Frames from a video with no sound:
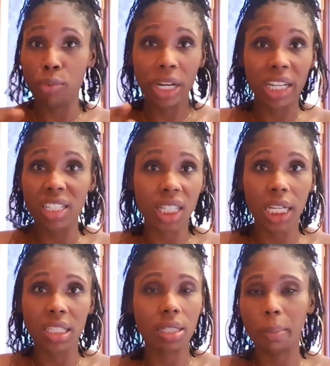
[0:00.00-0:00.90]
really
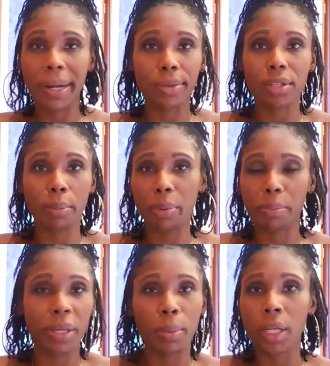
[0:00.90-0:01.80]
excited about it, but
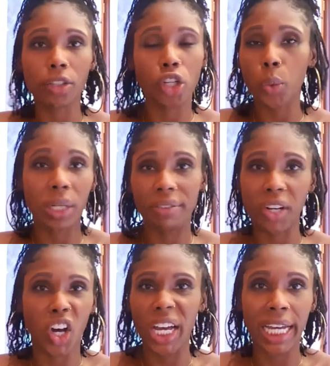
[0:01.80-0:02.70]
people don't live in
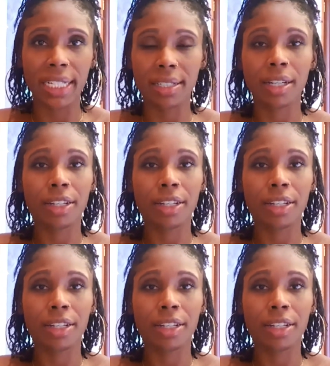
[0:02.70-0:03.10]
our head.